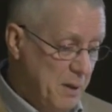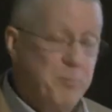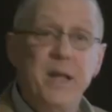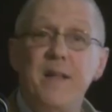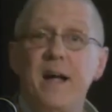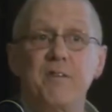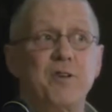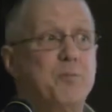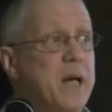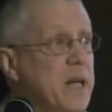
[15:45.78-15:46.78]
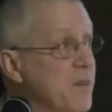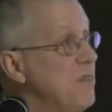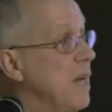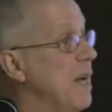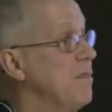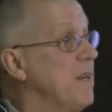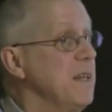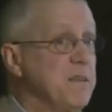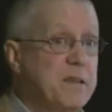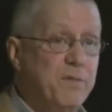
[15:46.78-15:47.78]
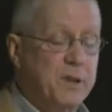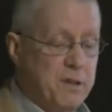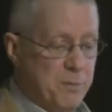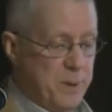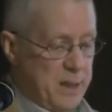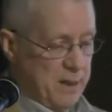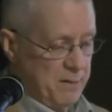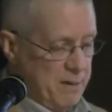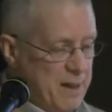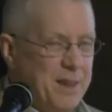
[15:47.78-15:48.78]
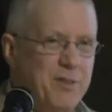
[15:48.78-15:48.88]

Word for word: Be that as it may, this essay, Civil Disobedience,